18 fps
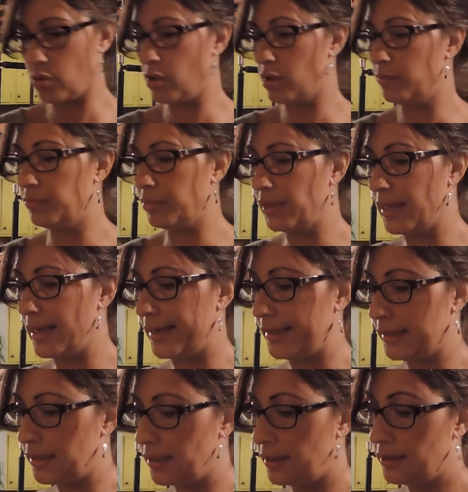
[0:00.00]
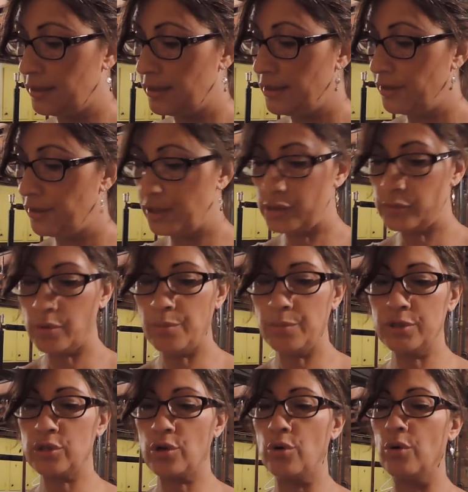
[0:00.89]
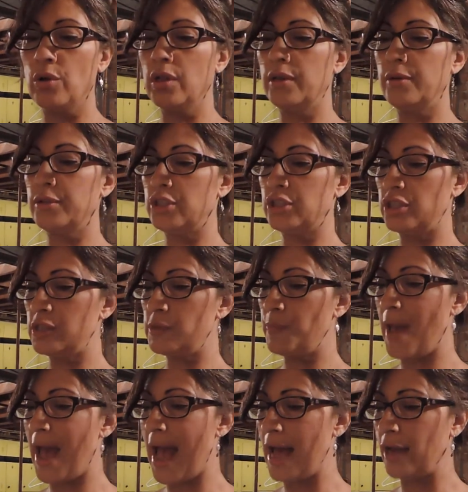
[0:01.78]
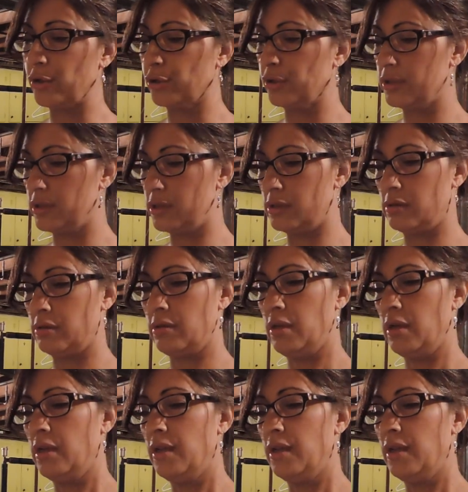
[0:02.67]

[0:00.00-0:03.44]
all blank. This one was cool. It was just patterns.